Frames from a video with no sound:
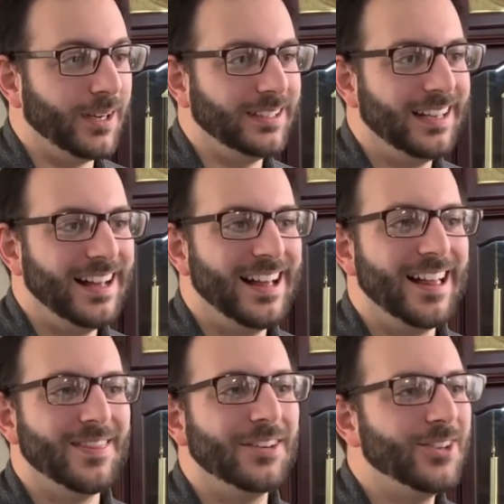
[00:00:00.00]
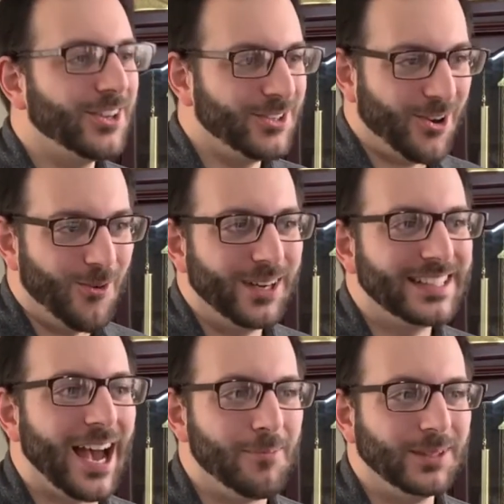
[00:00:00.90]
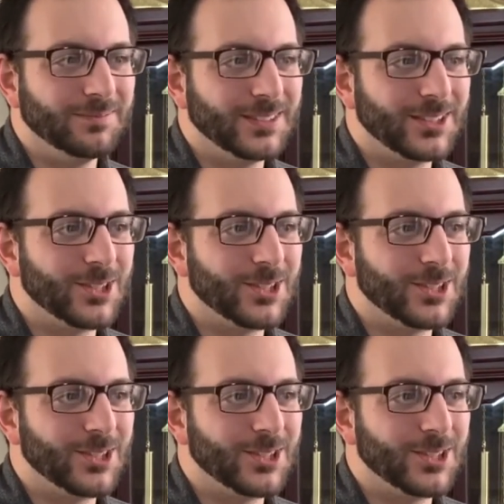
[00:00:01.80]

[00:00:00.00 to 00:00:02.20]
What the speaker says: but that doesn't always happen.